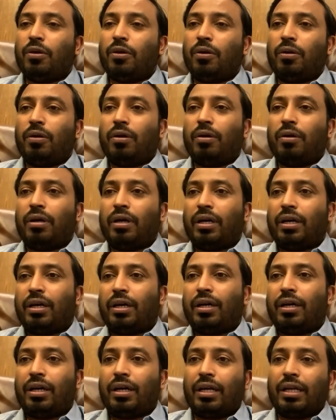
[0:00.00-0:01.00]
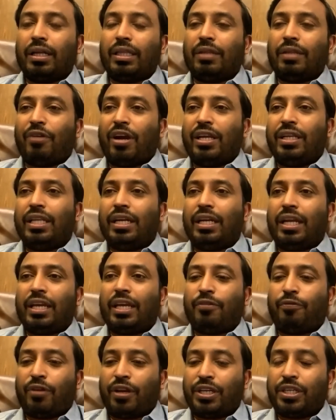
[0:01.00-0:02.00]
though why they
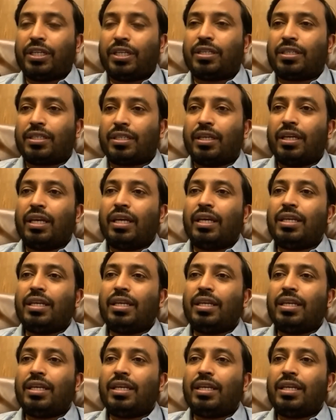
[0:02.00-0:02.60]
take freshers,